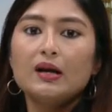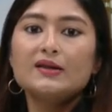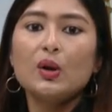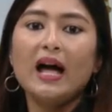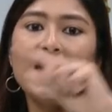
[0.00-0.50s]

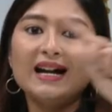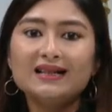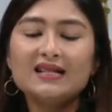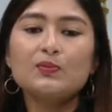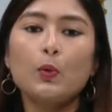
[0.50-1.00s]
So
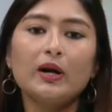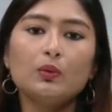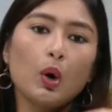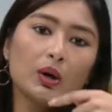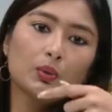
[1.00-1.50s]
at this
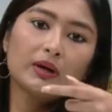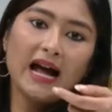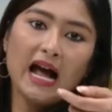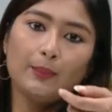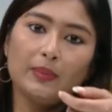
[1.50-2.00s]
point what would
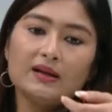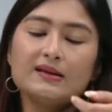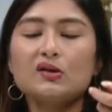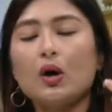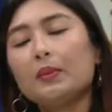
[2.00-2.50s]
happen,
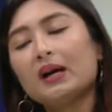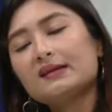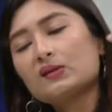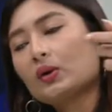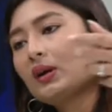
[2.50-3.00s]

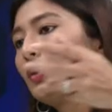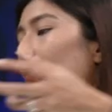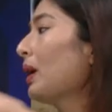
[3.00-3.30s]
Soumya, okay, no